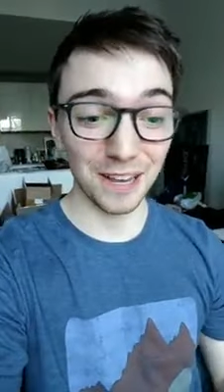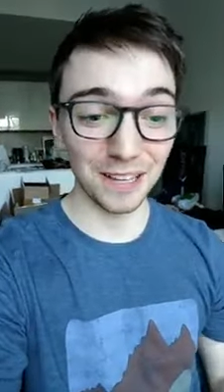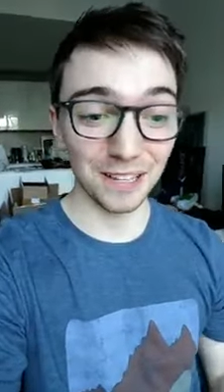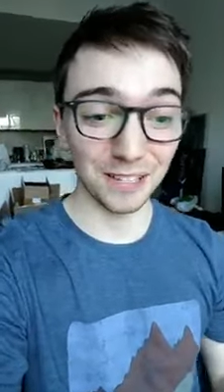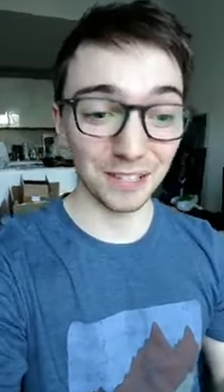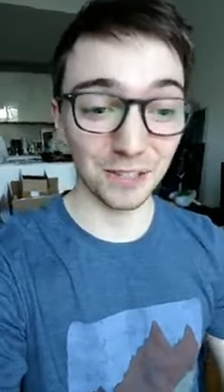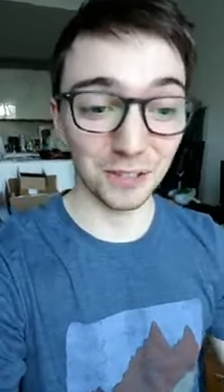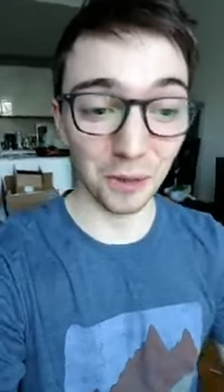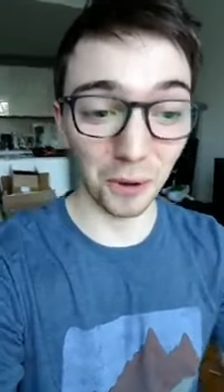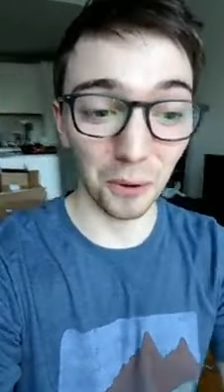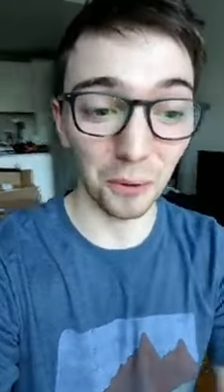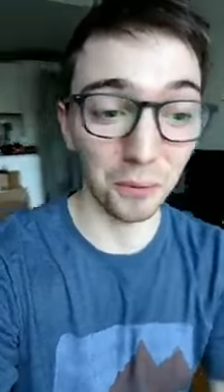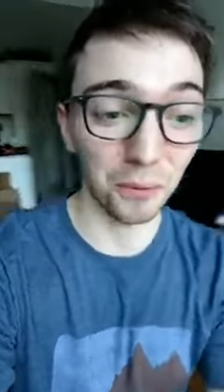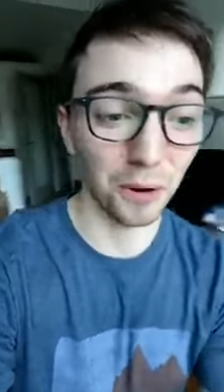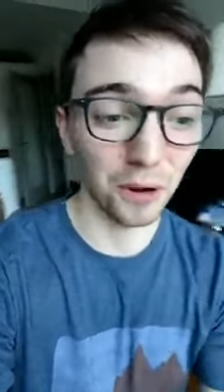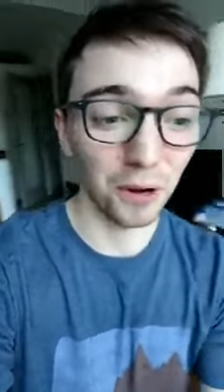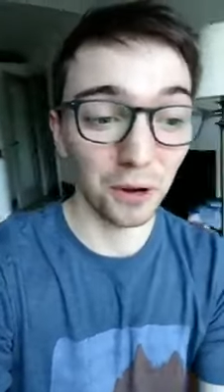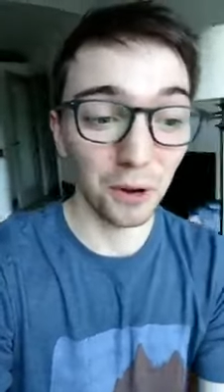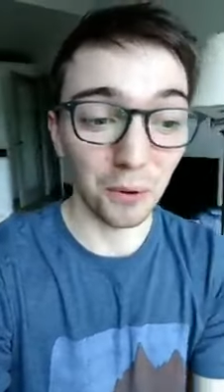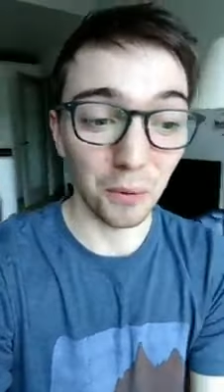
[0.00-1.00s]
So,
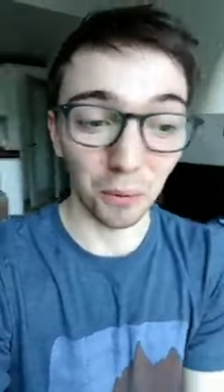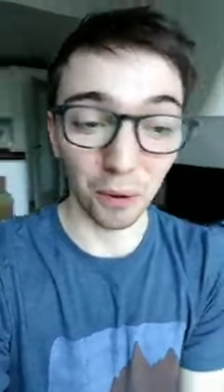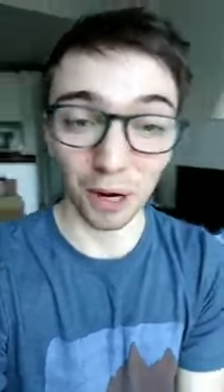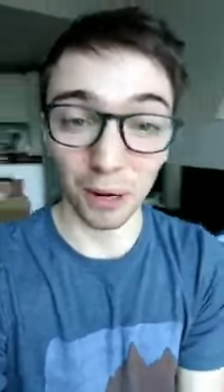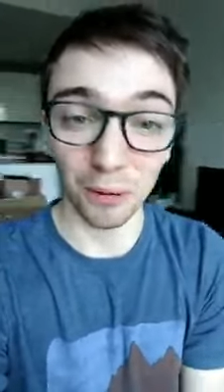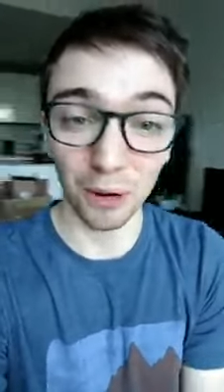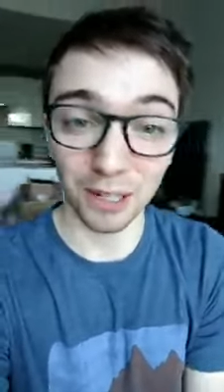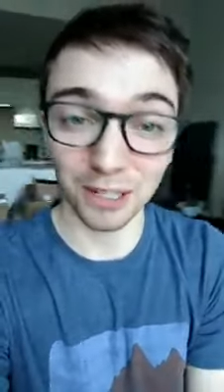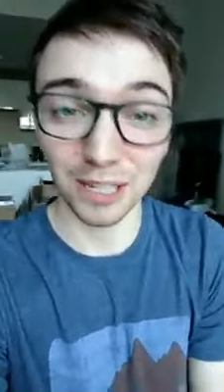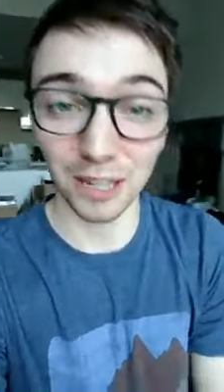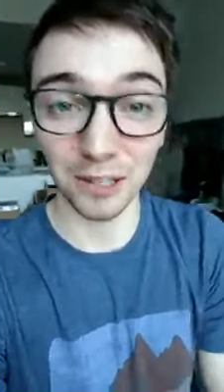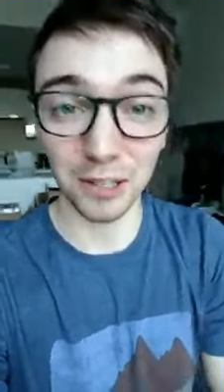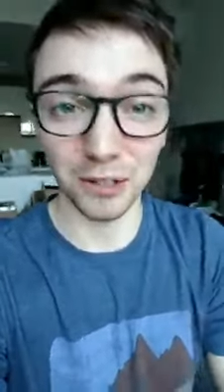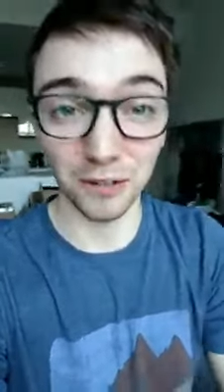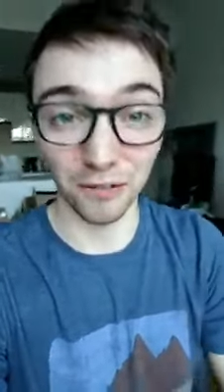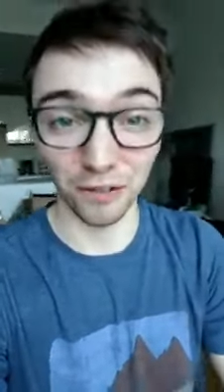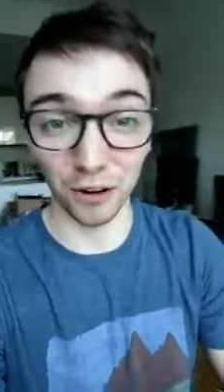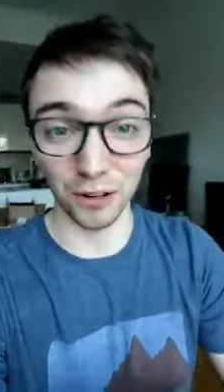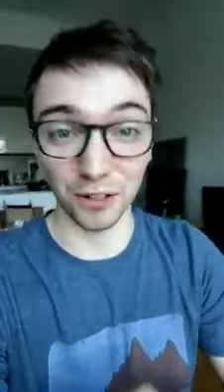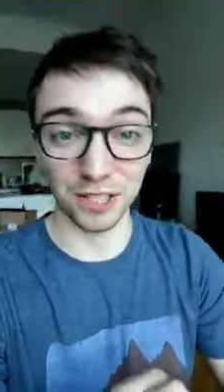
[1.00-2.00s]
what I want to tell you
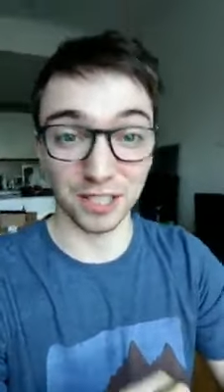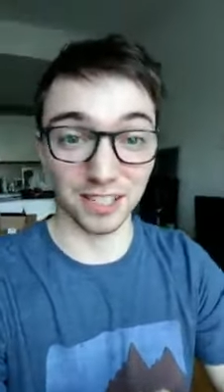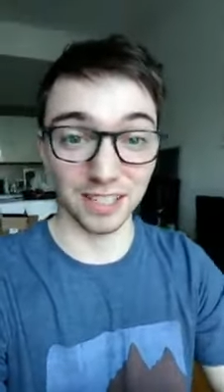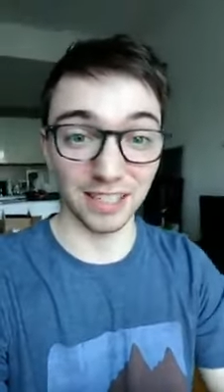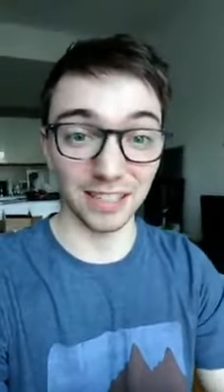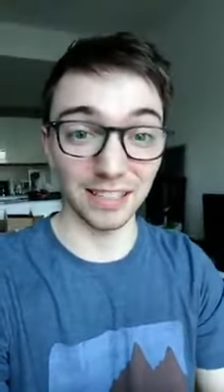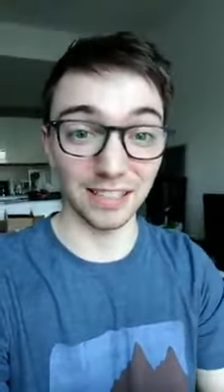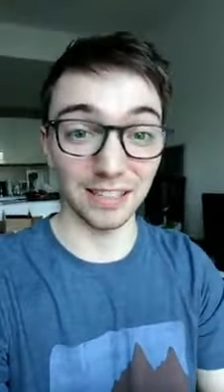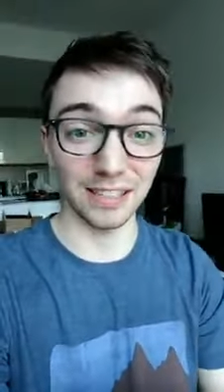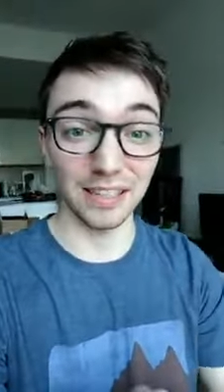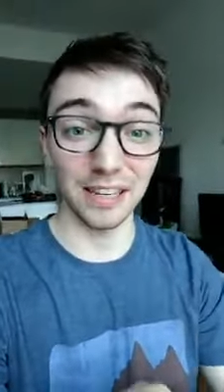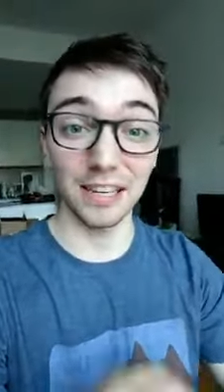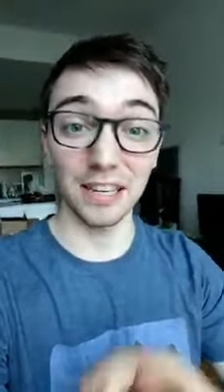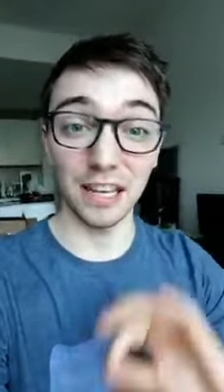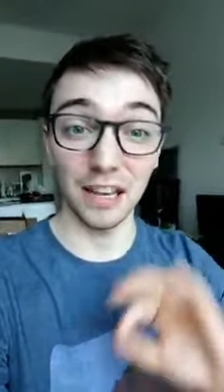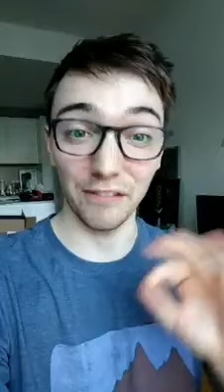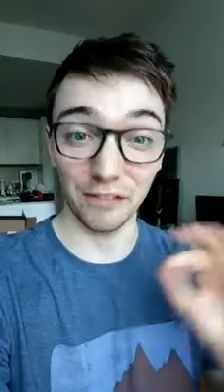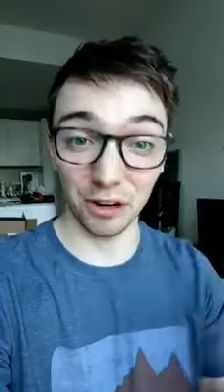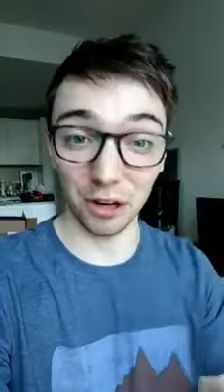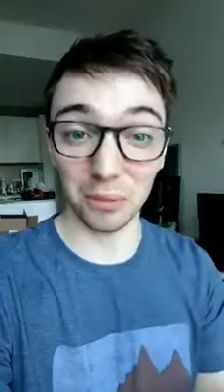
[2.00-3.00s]
first is
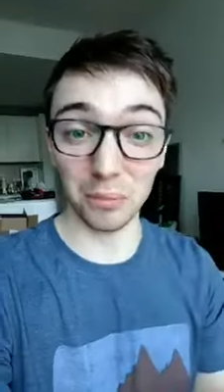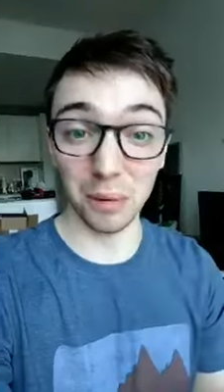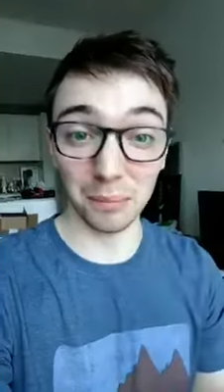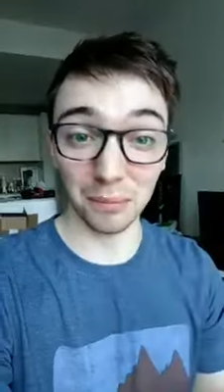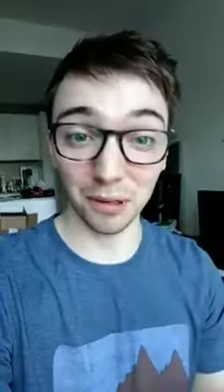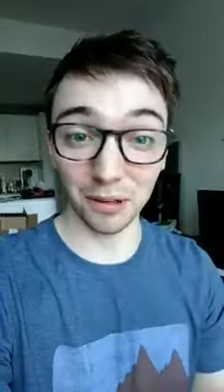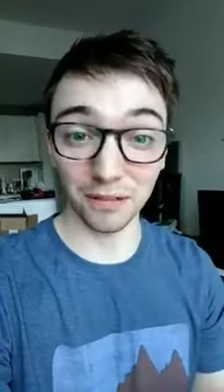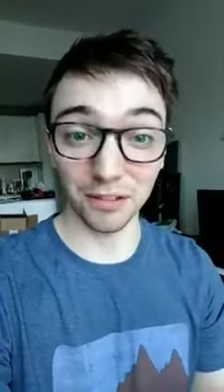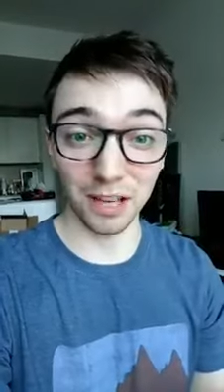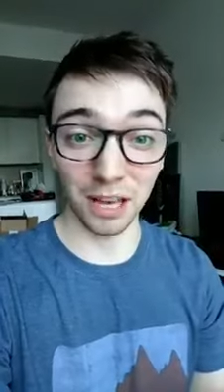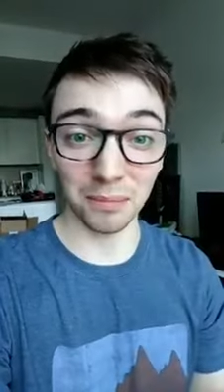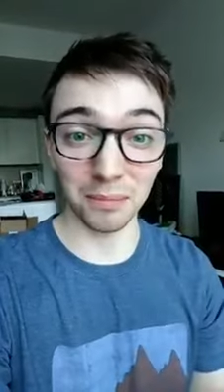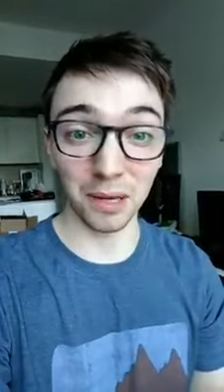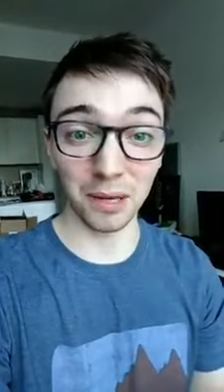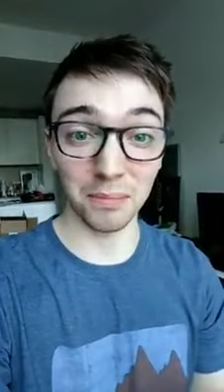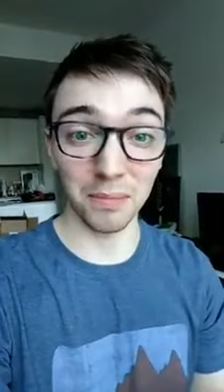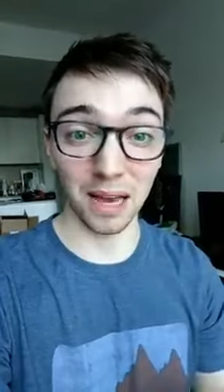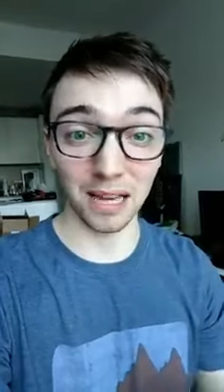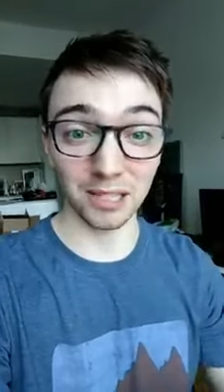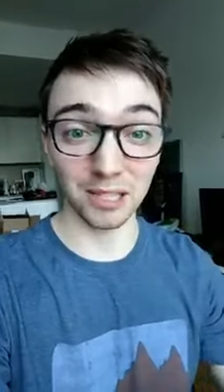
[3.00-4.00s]
if you're a member of ZenMid
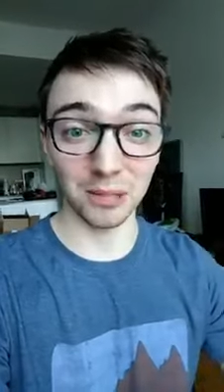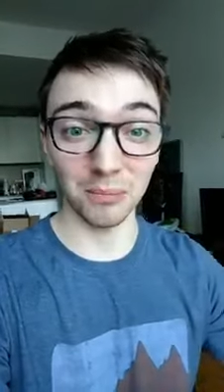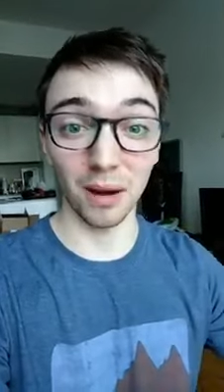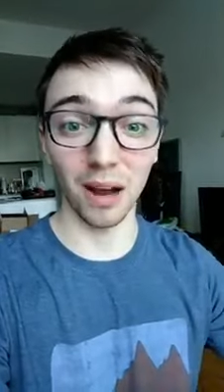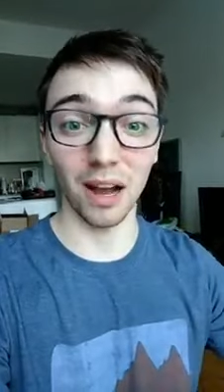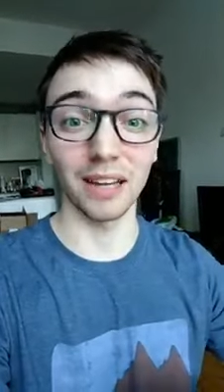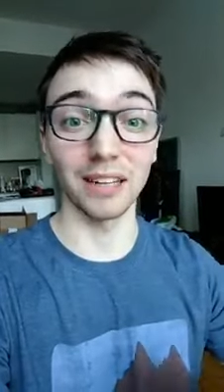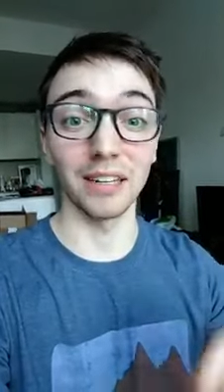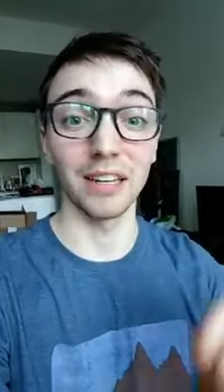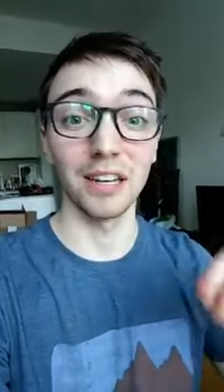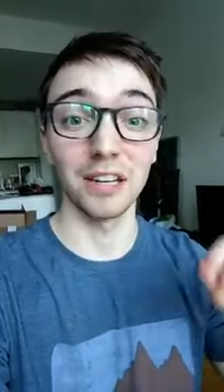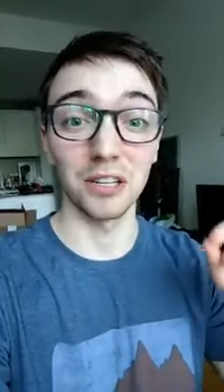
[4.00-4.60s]
Mastermind,